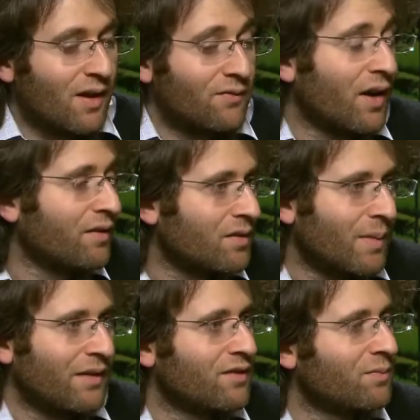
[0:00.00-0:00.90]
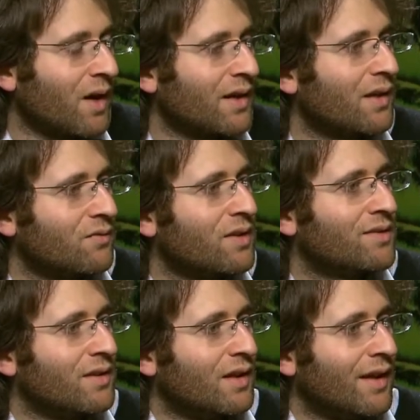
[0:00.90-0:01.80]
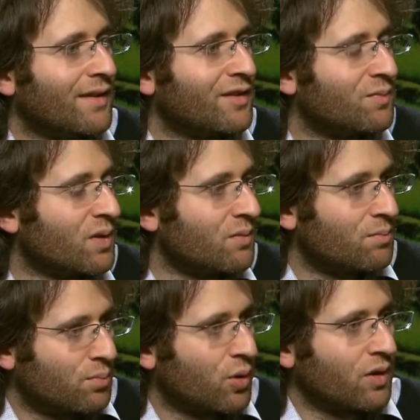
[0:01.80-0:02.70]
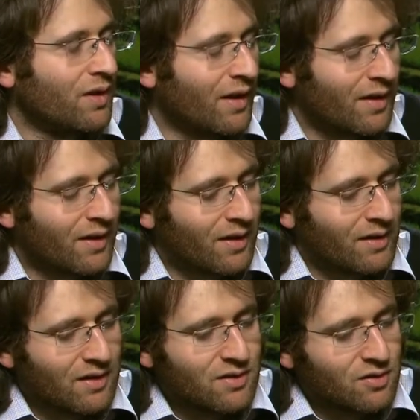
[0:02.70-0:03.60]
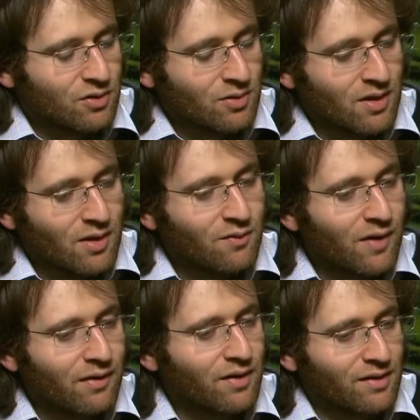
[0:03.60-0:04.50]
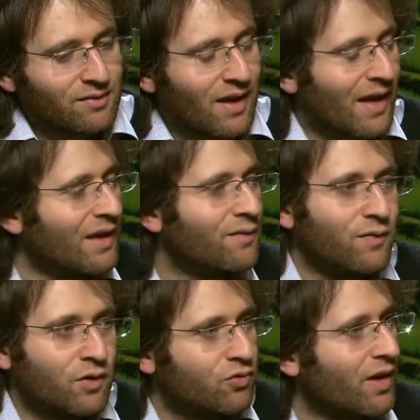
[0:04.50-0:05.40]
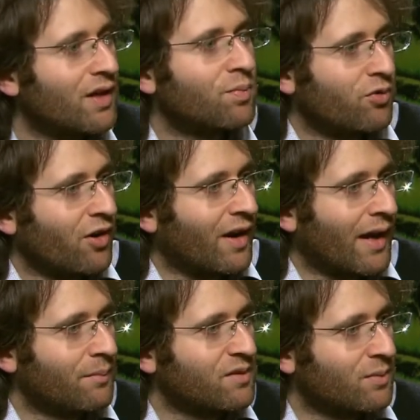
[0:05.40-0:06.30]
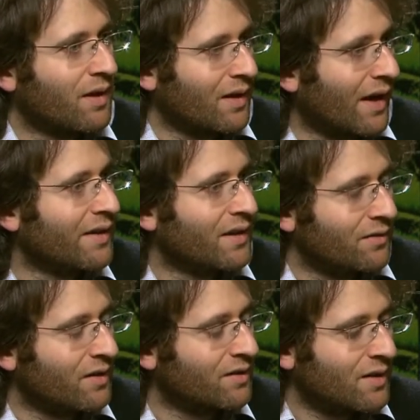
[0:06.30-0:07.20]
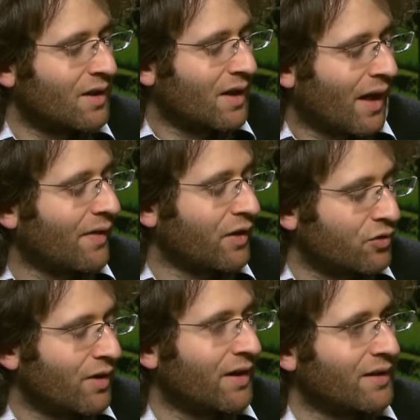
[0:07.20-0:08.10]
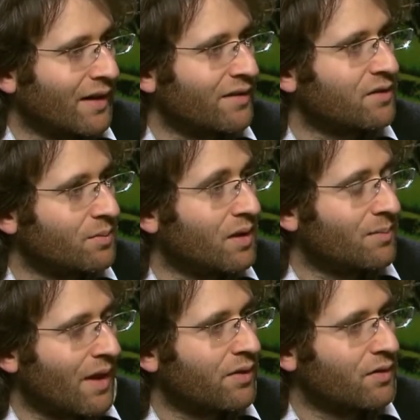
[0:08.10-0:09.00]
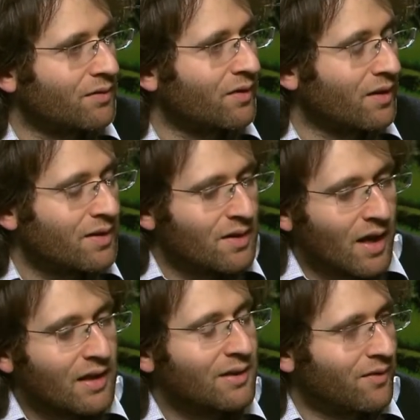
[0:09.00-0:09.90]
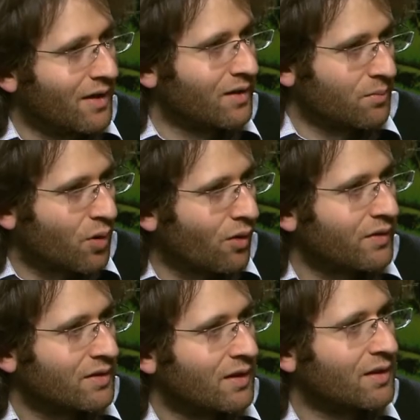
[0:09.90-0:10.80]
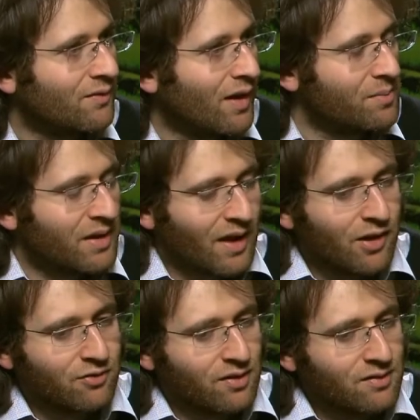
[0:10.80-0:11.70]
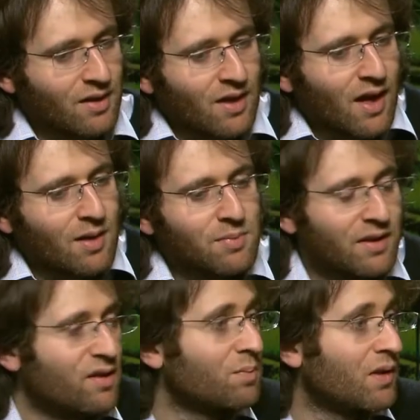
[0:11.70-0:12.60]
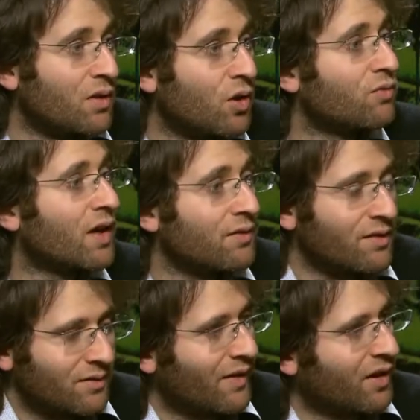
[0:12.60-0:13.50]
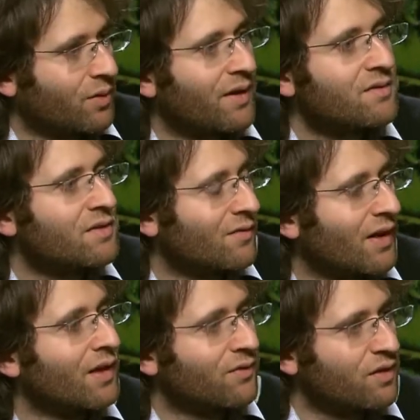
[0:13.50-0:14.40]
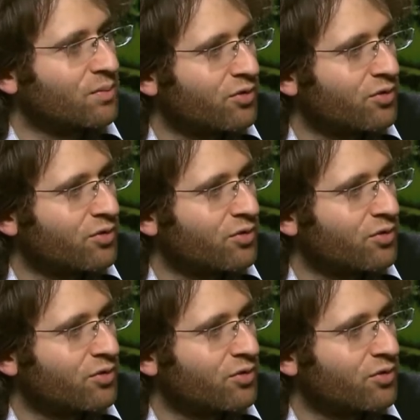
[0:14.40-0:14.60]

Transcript: vast amounts of money in recent years have been put into various aid for trade programs, where the idea is that trade can actually be a method of alleviating poverty in developing countries, but there's been no rigorous evaluation of any of these